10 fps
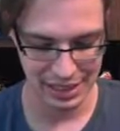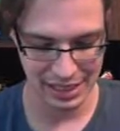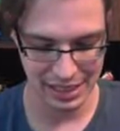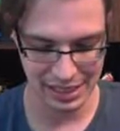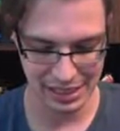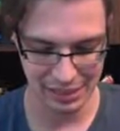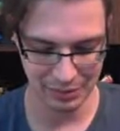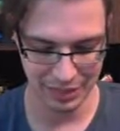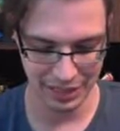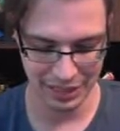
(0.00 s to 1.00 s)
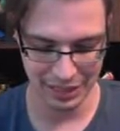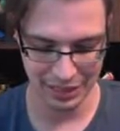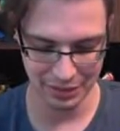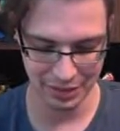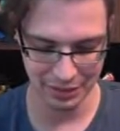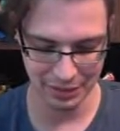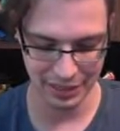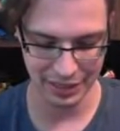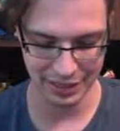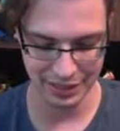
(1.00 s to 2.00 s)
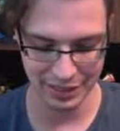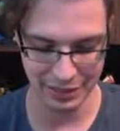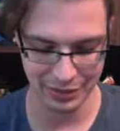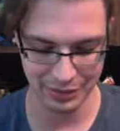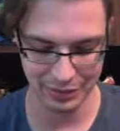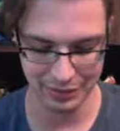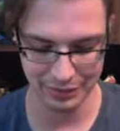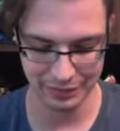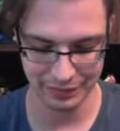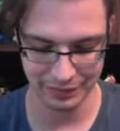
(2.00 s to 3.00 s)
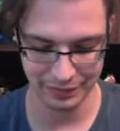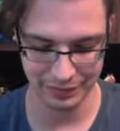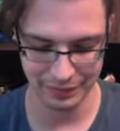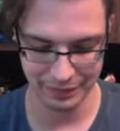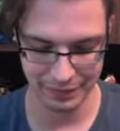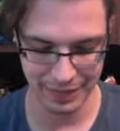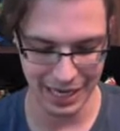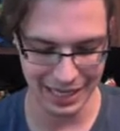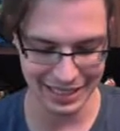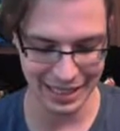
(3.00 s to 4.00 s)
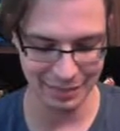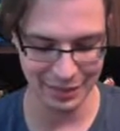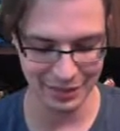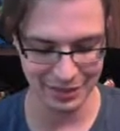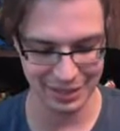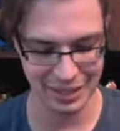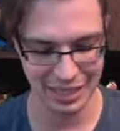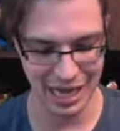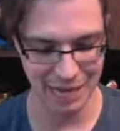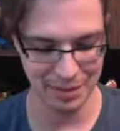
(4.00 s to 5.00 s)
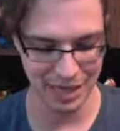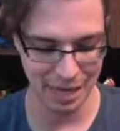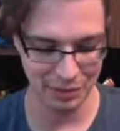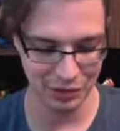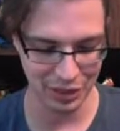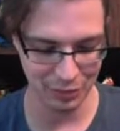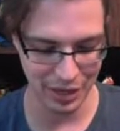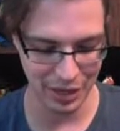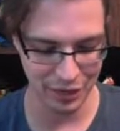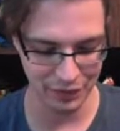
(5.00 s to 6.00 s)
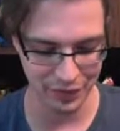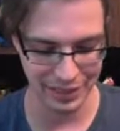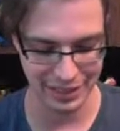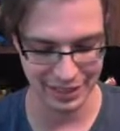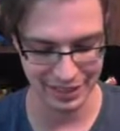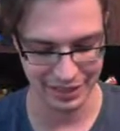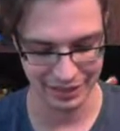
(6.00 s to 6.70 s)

Well, I need to do something, so... Hi, Zapdos! I'm gonna try to wreck your face in.